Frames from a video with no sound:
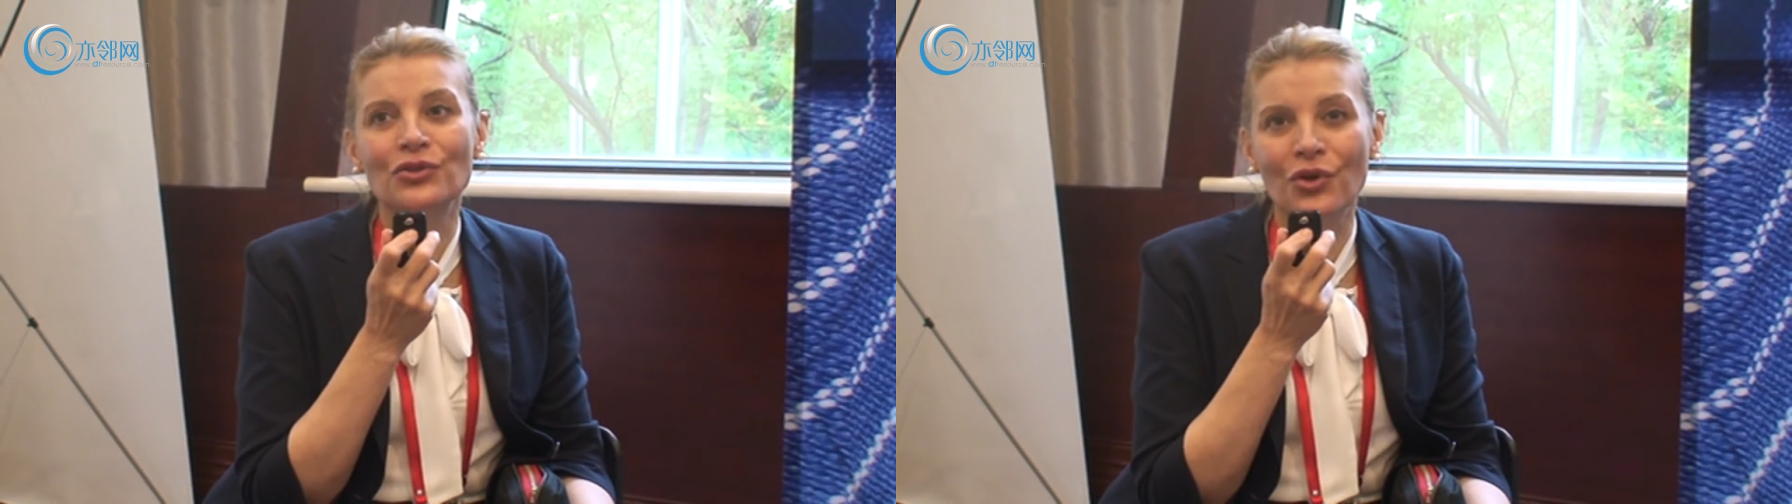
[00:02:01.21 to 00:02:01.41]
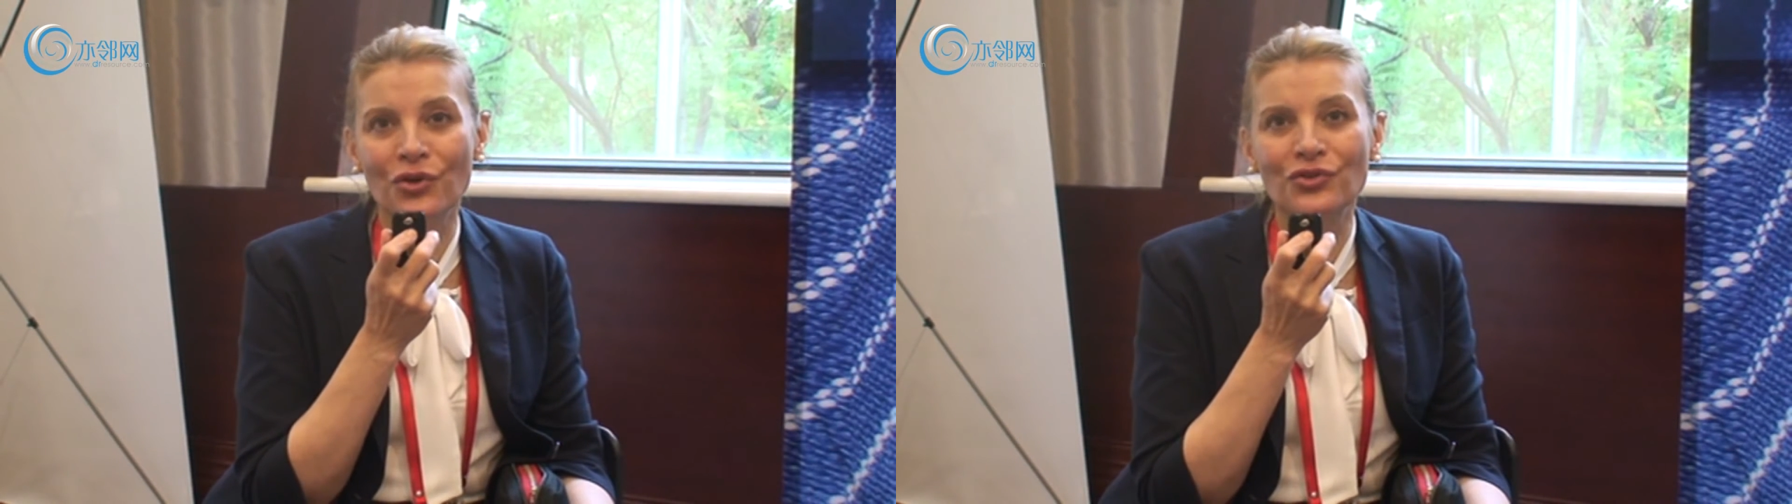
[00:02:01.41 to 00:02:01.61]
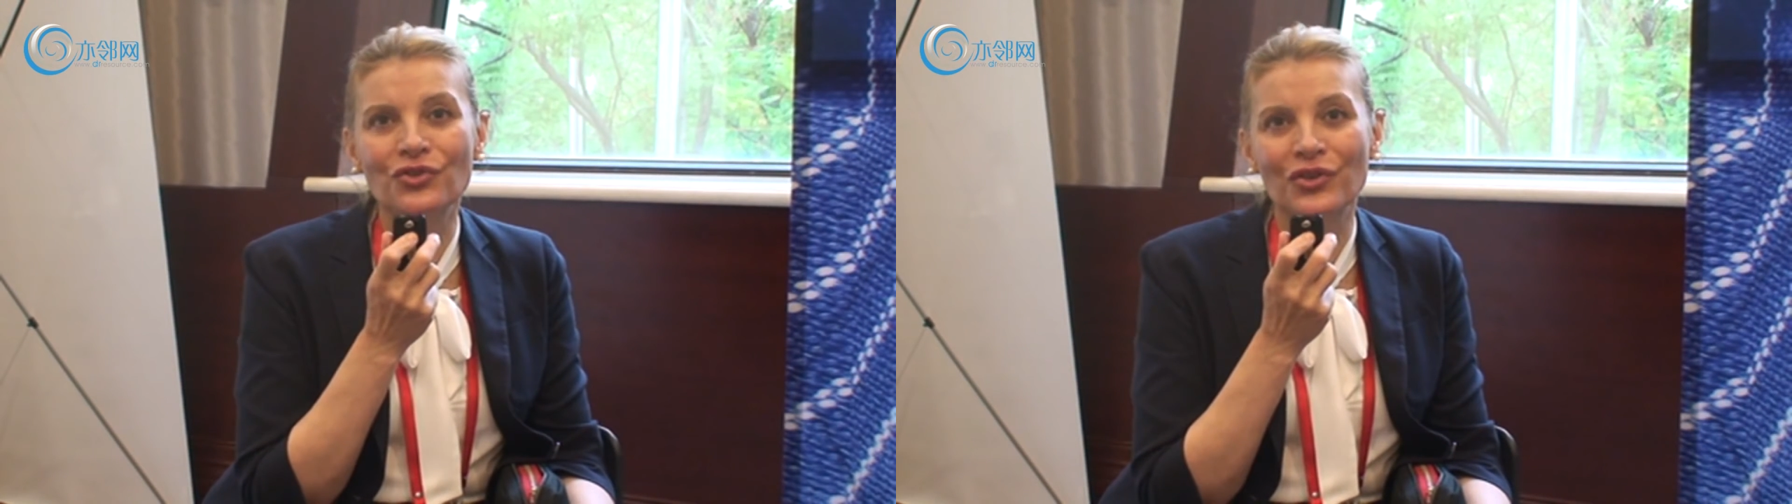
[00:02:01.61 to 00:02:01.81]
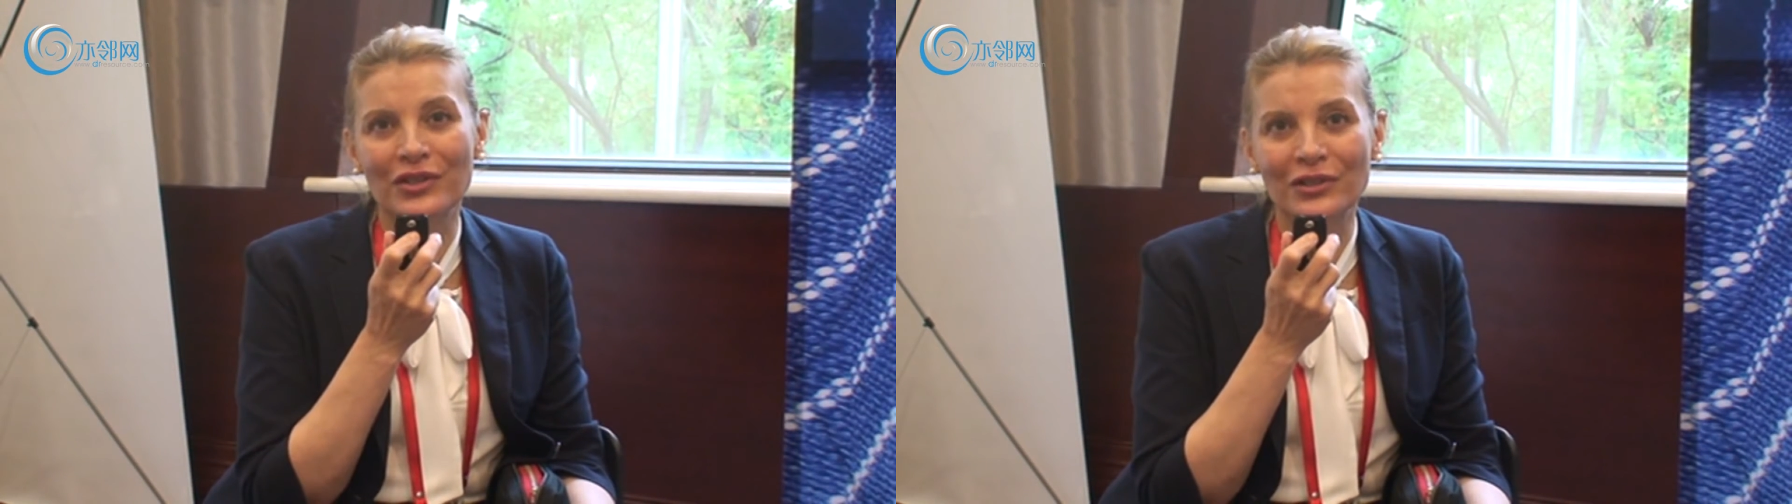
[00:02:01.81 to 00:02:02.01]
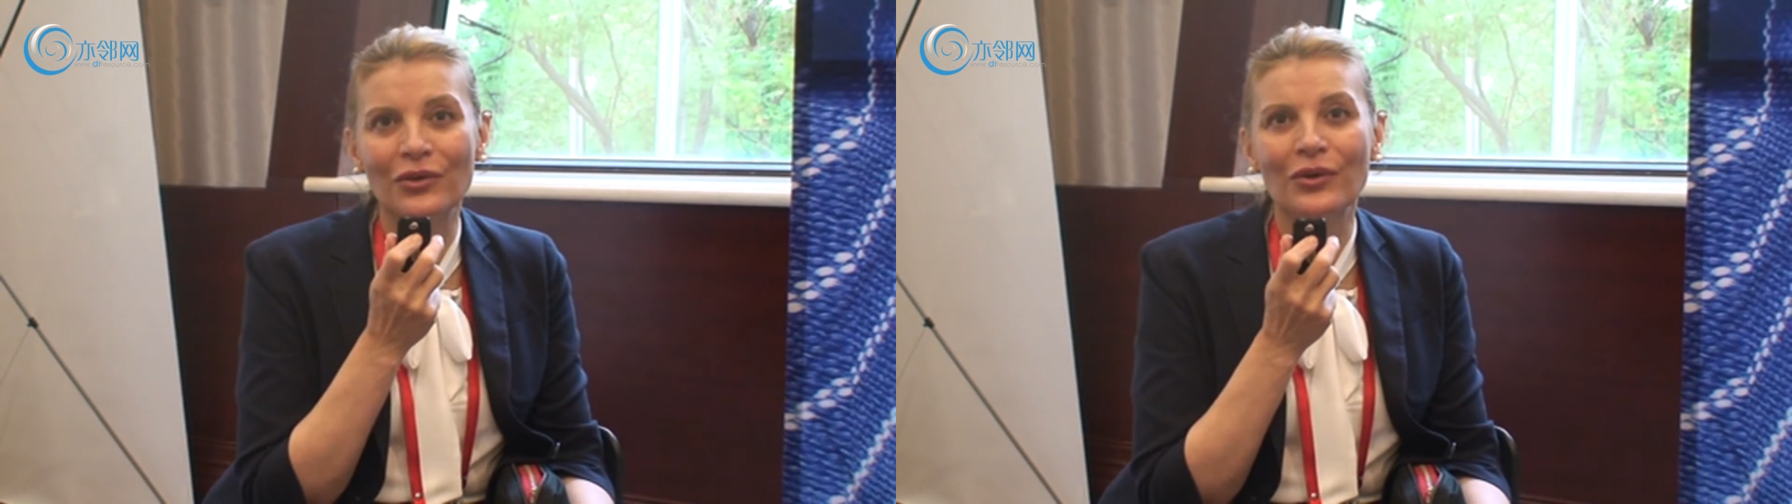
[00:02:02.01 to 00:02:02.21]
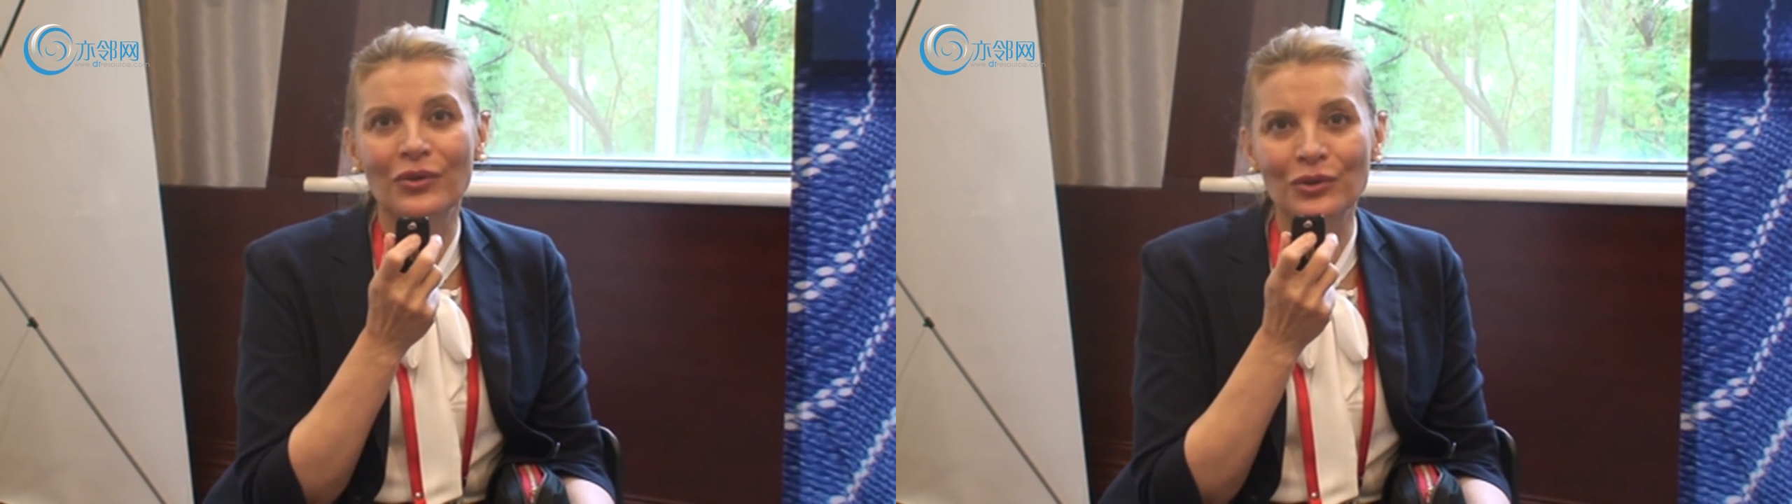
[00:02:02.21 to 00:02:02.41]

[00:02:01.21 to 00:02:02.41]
surgeries